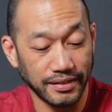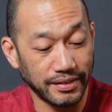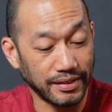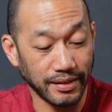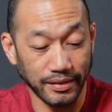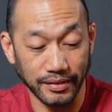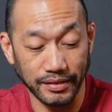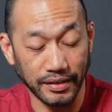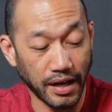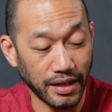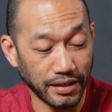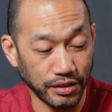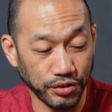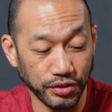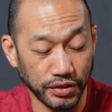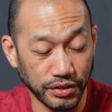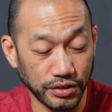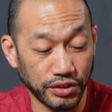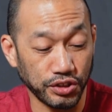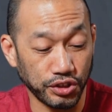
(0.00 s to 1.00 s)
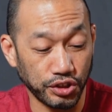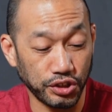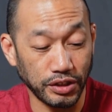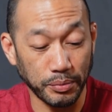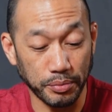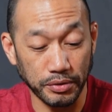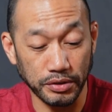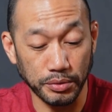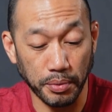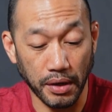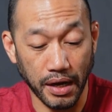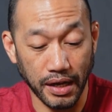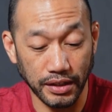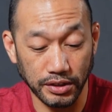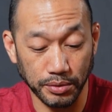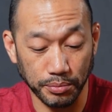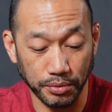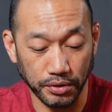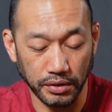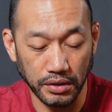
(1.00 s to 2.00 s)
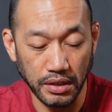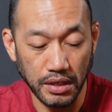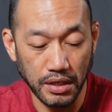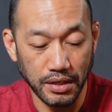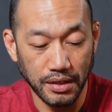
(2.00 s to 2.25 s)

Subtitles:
You got to do this as cheap as possible.